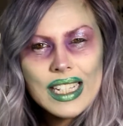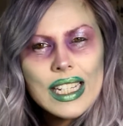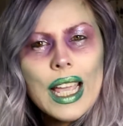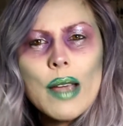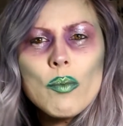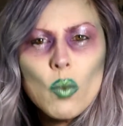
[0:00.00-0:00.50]
to
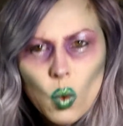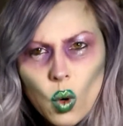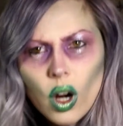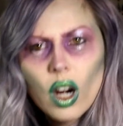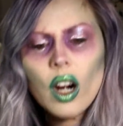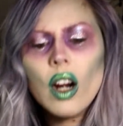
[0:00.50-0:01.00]
get
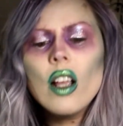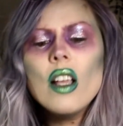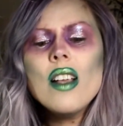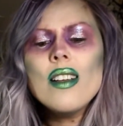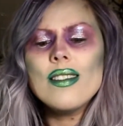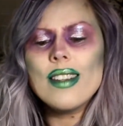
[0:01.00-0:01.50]
more
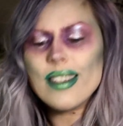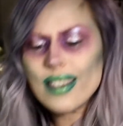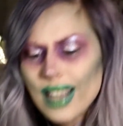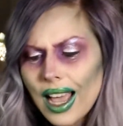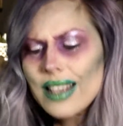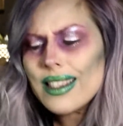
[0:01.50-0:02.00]

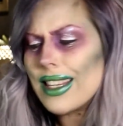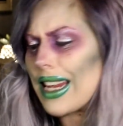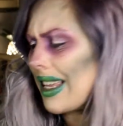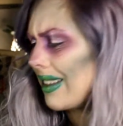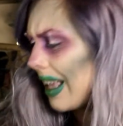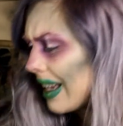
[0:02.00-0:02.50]
disgusting.
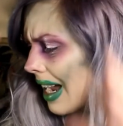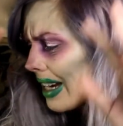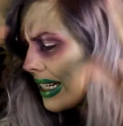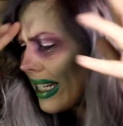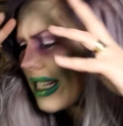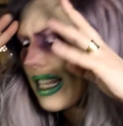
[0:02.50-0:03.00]
Like, I
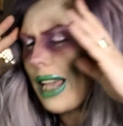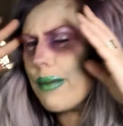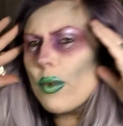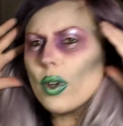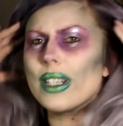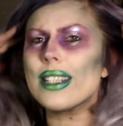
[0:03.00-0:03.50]
need to get
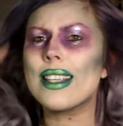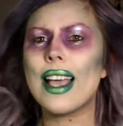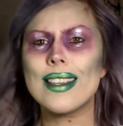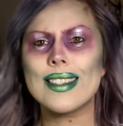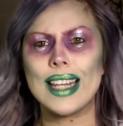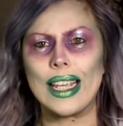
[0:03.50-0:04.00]
more
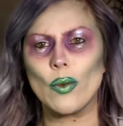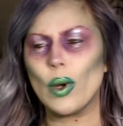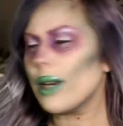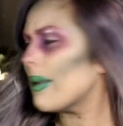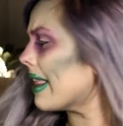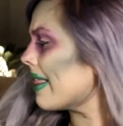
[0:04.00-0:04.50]
disgusting. What am I